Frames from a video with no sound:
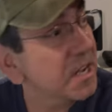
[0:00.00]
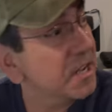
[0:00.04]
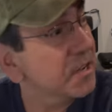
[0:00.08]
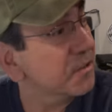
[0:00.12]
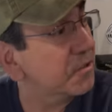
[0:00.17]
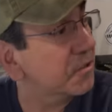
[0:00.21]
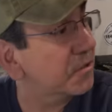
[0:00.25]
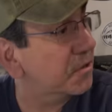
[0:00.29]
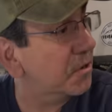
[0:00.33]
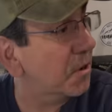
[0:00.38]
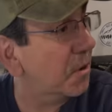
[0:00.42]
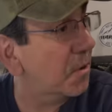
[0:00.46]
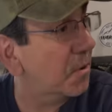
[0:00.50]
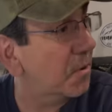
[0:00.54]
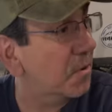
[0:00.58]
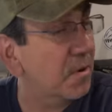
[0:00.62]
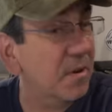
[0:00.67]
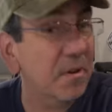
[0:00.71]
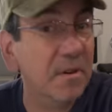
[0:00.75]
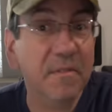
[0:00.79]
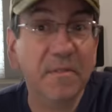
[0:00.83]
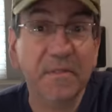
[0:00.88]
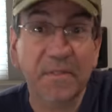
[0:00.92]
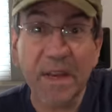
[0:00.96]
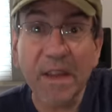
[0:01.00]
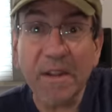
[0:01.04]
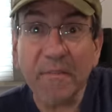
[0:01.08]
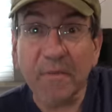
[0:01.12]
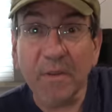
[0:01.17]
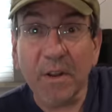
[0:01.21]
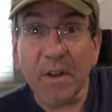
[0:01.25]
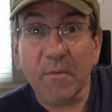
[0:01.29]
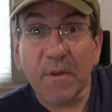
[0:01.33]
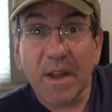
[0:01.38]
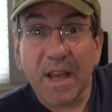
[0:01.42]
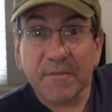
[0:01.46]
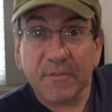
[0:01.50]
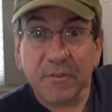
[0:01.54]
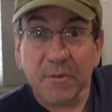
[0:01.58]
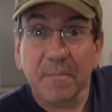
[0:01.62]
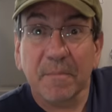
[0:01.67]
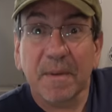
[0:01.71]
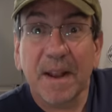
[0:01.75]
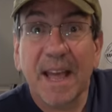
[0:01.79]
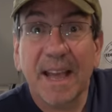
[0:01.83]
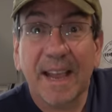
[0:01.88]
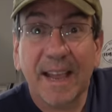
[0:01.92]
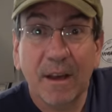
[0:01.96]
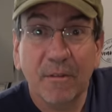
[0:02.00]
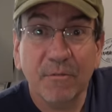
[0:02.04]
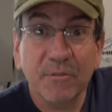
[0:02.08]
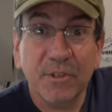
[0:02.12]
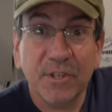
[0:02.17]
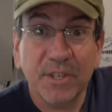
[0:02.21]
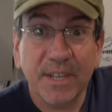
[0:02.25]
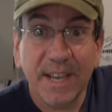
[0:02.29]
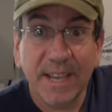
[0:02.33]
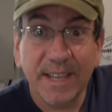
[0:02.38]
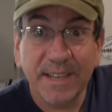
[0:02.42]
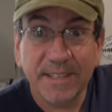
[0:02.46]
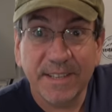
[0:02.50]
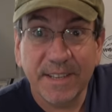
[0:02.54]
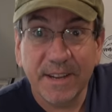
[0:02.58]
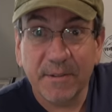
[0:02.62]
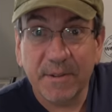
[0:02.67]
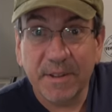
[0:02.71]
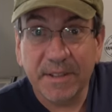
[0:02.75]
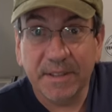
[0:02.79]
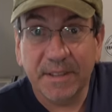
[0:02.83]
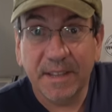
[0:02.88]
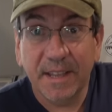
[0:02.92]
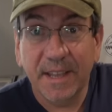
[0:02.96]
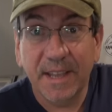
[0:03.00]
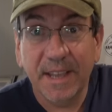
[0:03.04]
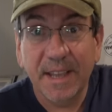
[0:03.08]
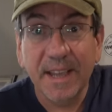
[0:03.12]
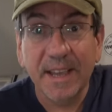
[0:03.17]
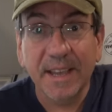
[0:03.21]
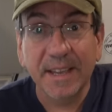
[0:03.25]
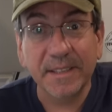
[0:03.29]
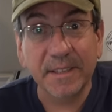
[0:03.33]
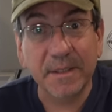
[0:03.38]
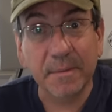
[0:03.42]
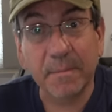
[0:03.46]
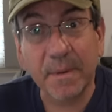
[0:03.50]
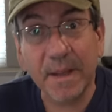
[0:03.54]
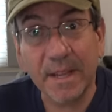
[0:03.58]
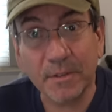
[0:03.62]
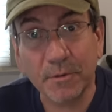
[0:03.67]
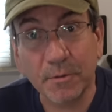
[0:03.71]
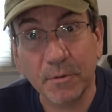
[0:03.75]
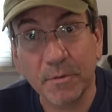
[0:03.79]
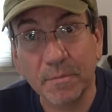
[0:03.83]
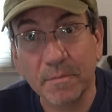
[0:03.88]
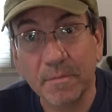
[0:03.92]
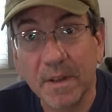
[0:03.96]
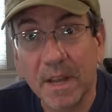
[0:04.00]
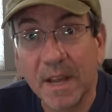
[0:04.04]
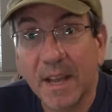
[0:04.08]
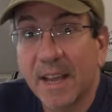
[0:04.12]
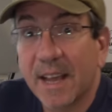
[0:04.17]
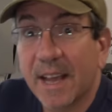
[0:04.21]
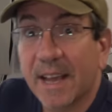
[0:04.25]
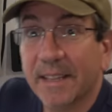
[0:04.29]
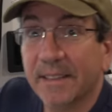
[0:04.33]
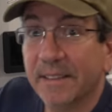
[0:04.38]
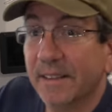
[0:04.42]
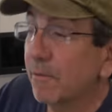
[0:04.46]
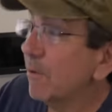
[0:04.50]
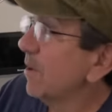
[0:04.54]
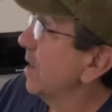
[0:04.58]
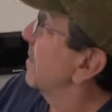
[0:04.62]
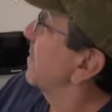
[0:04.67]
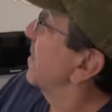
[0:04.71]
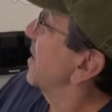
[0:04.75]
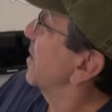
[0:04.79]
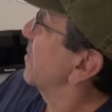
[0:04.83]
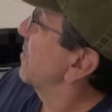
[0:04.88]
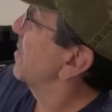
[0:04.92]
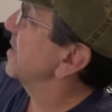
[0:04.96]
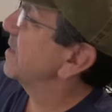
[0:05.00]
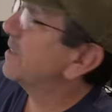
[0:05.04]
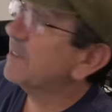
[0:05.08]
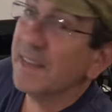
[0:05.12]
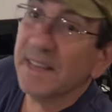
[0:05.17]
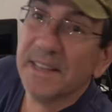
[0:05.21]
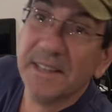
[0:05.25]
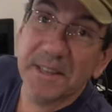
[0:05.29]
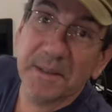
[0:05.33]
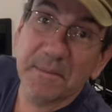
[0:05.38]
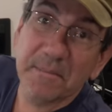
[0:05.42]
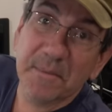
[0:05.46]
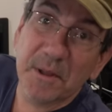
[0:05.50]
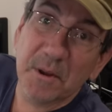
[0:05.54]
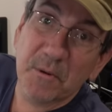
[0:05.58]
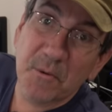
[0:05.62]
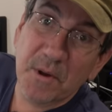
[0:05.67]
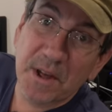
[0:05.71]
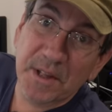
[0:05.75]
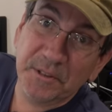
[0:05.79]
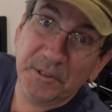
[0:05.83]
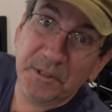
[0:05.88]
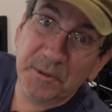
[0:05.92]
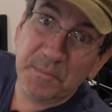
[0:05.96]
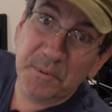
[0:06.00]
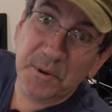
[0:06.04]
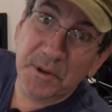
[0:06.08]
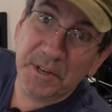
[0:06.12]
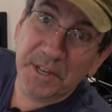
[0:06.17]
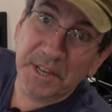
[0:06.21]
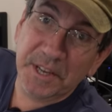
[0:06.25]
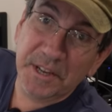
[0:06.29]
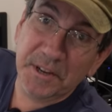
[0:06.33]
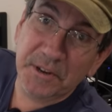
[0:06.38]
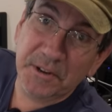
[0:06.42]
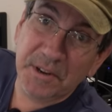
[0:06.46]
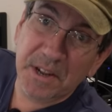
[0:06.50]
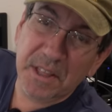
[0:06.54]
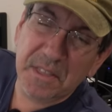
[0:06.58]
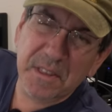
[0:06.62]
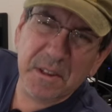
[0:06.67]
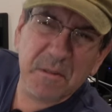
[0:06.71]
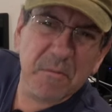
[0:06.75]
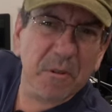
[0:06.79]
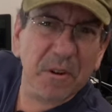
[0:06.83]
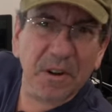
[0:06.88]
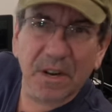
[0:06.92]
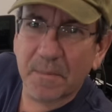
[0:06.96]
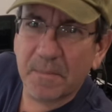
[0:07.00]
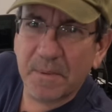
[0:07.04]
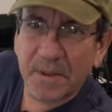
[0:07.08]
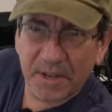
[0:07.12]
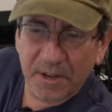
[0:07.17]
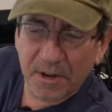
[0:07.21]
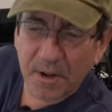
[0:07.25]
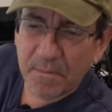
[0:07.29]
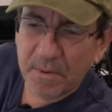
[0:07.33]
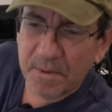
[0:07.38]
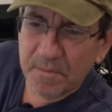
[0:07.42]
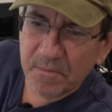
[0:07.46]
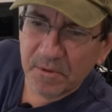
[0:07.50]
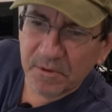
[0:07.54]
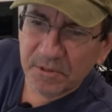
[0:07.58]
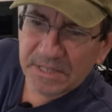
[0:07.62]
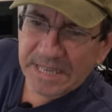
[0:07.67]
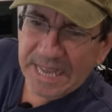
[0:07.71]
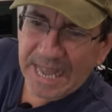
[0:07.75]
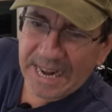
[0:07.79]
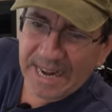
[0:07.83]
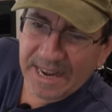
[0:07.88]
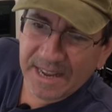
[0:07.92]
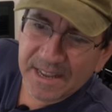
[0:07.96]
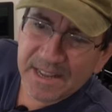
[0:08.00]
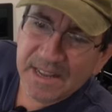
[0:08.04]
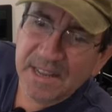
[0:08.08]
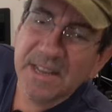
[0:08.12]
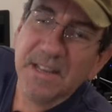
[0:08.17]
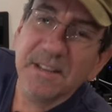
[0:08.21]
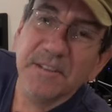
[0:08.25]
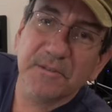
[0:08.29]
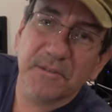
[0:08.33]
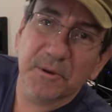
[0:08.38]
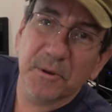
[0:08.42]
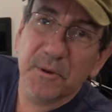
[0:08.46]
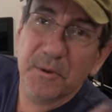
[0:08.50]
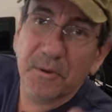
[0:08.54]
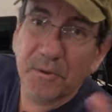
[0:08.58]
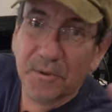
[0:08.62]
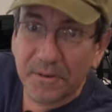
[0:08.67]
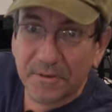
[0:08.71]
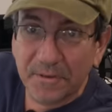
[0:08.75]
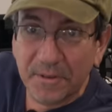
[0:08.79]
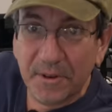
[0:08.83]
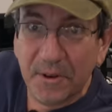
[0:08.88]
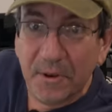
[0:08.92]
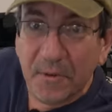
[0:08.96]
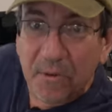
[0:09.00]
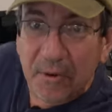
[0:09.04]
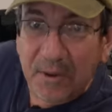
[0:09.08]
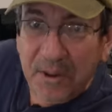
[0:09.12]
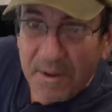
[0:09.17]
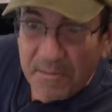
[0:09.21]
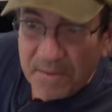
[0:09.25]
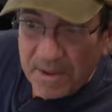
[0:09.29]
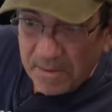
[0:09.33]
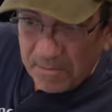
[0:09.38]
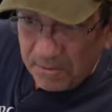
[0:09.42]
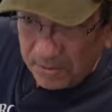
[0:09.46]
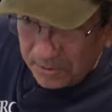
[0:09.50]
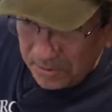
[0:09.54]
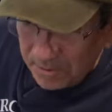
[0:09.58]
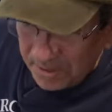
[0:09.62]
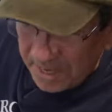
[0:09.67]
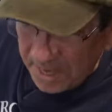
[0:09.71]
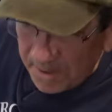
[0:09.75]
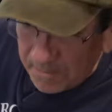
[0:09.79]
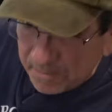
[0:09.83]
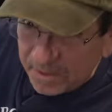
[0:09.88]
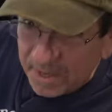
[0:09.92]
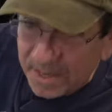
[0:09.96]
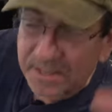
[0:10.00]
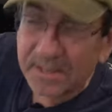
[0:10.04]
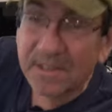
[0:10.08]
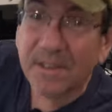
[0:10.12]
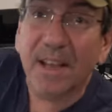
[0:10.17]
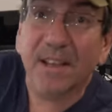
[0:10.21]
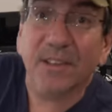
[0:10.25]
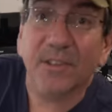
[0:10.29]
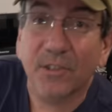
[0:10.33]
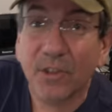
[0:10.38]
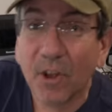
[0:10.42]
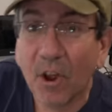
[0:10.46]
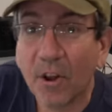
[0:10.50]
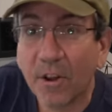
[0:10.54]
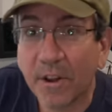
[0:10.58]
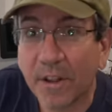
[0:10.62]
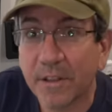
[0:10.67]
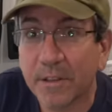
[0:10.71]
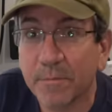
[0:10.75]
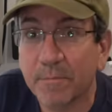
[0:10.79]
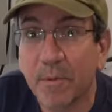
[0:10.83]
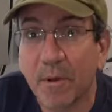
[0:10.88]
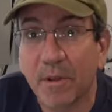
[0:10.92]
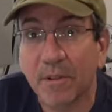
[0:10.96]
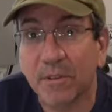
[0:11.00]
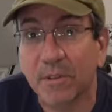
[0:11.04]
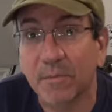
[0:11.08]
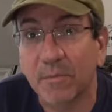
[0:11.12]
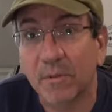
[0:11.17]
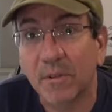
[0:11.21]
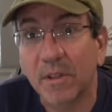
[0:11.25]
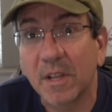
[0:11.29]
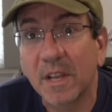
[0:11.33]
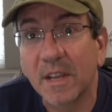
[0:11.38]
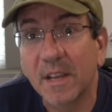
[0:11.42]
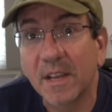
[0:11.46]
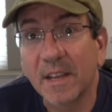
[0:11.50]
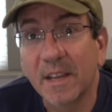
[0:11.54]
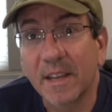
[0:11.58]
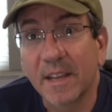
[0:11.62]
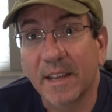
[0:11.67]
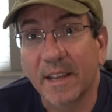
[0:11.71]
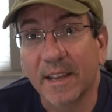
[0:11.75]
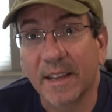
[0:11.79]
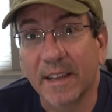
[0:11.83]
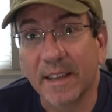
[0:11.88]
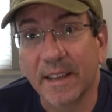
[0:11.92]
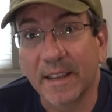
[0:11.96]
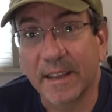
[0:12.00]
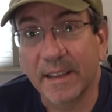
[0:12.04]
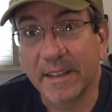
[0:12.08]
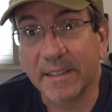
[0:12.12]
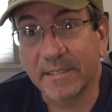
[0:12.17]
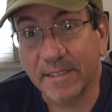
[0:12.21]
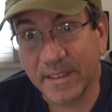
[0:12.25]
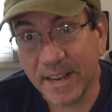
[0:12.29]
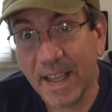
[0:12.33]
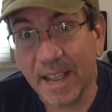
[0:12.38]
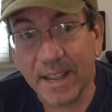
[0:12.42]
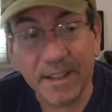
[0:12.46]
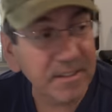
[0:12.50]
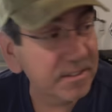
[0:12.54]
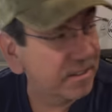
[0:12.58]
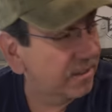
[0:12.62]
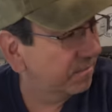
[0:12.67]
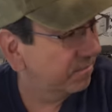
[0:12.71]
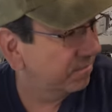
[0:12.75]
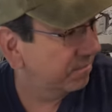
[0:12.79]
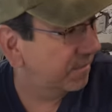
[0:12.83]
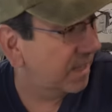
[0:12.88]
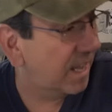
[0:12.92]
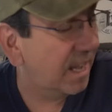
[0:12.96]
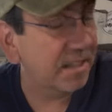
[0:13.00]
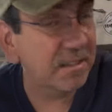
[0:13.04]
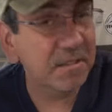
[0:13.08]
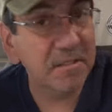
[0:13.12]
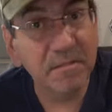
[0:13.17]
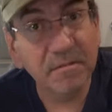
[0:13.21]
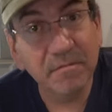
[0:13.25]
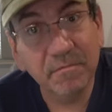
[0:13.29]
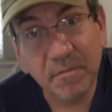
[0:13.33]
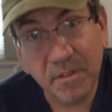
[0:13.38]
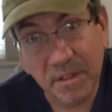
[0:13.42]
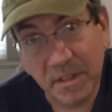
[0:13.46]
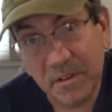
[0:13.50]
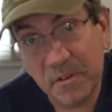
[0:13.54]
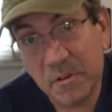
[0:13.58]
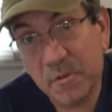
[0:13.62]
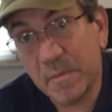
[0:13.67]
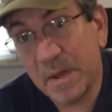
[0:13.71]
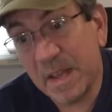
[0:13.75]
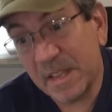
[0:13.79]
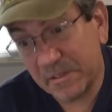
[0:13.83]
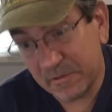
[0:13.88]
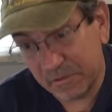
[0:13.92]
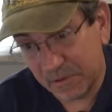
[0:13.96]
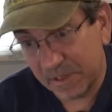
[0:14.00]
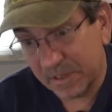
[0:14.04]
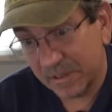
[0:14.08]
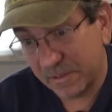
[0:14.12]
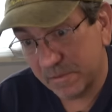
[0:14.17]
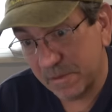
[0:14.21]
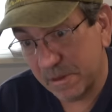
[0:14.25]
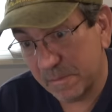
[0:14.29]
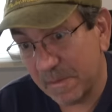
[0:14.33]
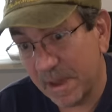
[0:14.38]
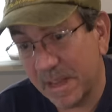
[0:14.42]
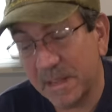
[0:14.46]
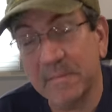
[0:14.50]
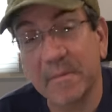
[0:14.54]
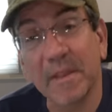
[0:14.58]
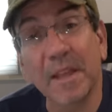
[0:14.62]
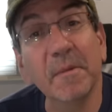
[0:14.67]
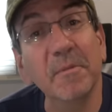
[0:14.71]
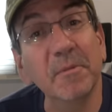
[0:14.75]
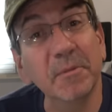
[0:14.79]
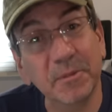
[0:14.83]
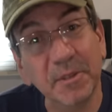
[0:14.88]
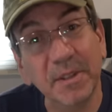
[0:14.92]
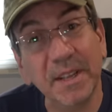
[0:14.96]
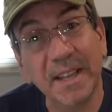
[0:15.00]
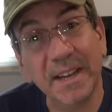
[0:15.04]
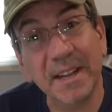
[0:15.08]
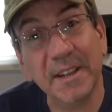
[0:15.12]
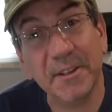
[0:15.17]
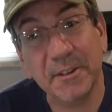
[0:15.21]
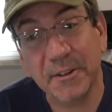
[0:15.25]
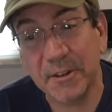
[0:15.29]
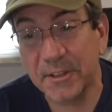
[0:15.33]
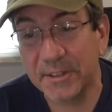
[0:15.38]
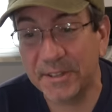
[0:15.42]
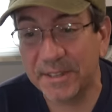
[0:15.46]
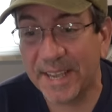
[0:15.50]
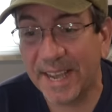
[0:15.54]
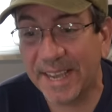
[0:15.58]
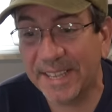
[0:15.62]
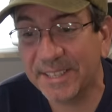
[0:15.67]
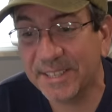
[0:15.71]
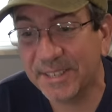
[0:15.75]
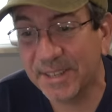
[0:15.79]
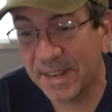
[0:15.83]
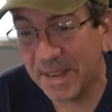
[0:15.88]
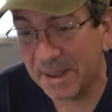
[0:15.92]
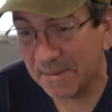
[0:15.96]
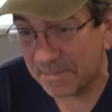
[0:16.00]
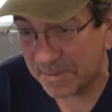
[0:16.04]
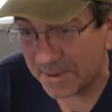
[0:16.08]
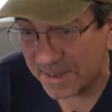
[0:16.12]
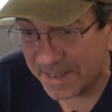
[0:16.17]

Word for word: So thankfully, we have some blackout shades here in the in the bedroom, and Winnebago is sending me one to put here. I think we're gonna pick it up in Montana. So you know, we're gonna be able to keep this as dark as possible uh, in the night. That with the new mattress, we might be able to get a good night's sleep.